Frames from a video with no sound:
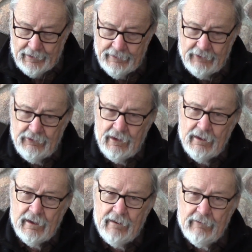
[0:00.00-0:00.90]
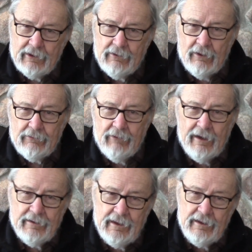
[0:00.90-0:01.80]
and I thought, gee, I haven't cooked
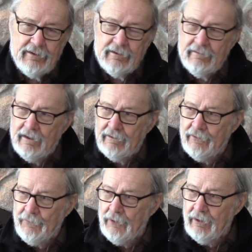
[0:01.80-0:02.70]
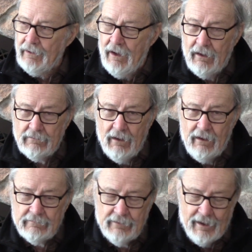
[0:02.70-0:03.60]
one of these things for a long,
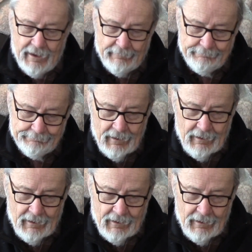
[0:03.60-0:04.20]
long time.